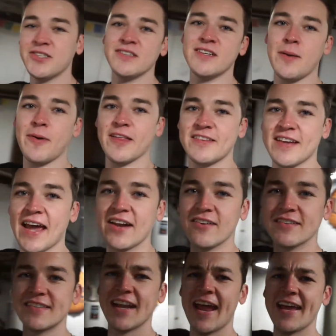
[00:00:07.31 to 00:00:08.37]
you can tell by the
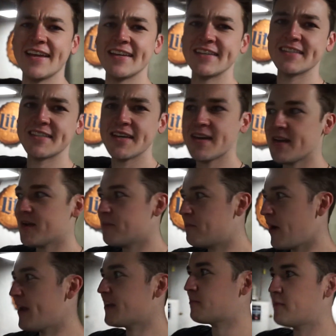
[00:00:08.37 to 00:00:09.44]
title, today is
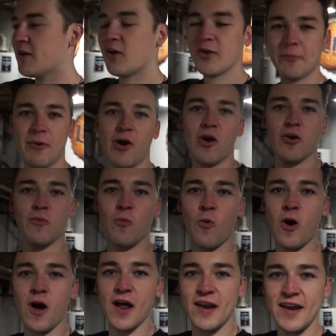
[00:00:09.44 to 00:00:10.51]
bike build part
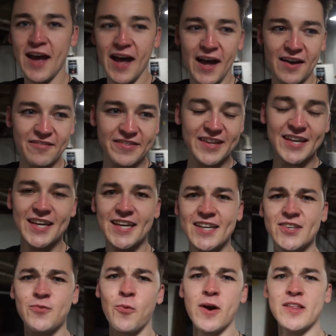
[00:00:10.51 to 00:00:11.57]
1 of the
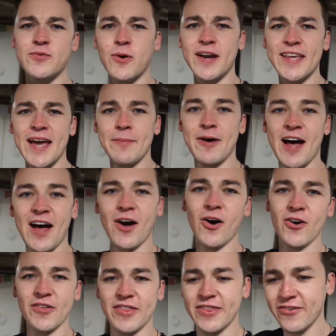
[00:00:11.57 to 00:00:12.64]
2020
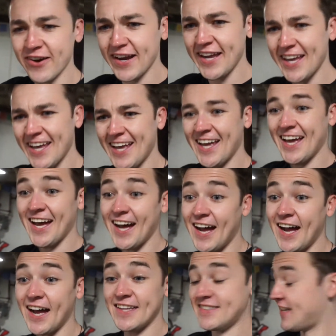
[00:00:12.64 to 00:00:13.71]
Yamaha
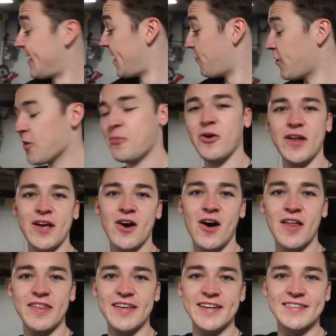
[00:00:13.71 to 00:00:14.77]
R3. Today we are putting
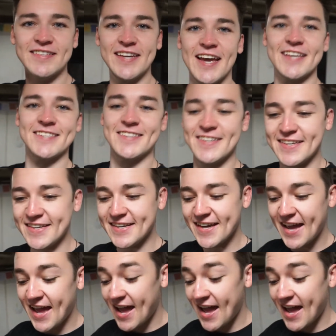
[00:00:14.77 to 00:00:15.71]
on the TST